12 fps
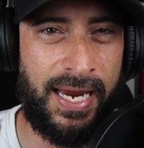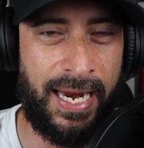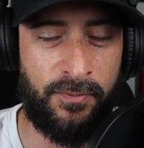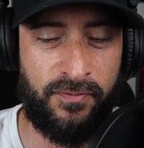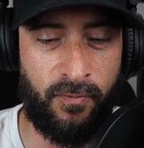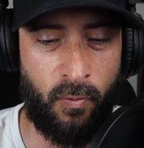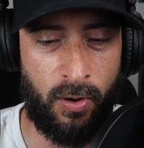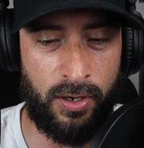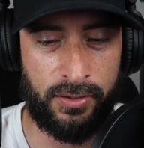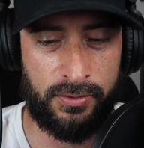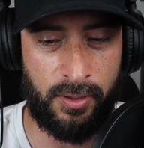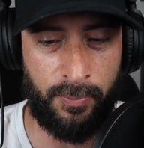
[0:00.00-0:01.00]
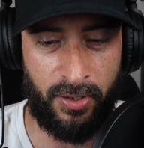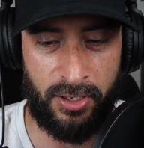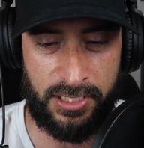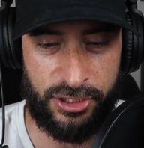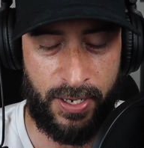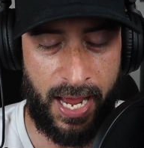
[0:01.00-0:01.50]
game for the
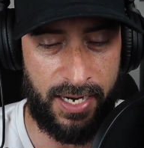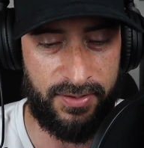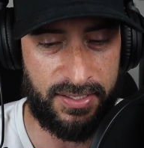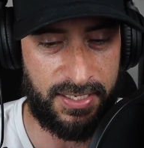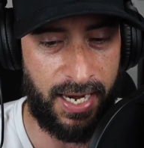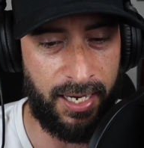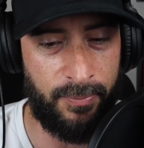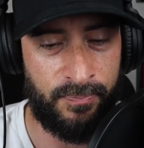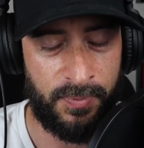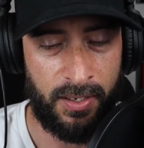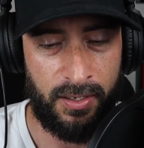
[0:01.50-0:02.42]
players that you had in this game.